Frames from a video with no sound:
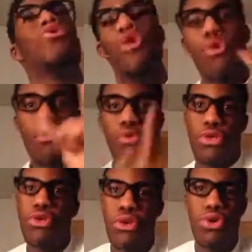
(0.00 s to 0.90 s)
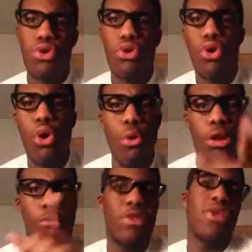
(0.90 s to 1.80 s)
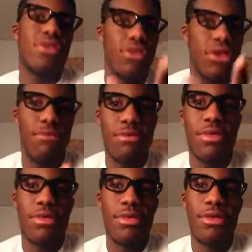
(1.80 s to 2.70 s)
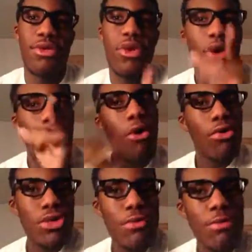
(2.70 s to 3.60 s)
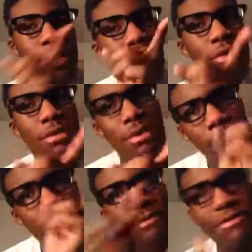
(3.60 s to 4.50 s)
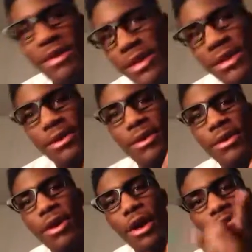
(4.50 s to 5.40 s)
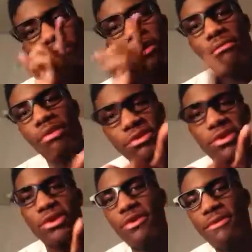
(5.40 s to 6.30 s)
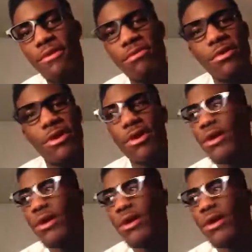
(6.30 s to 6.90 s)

Those who are in relationships only because of the benefit of one person. You feel me?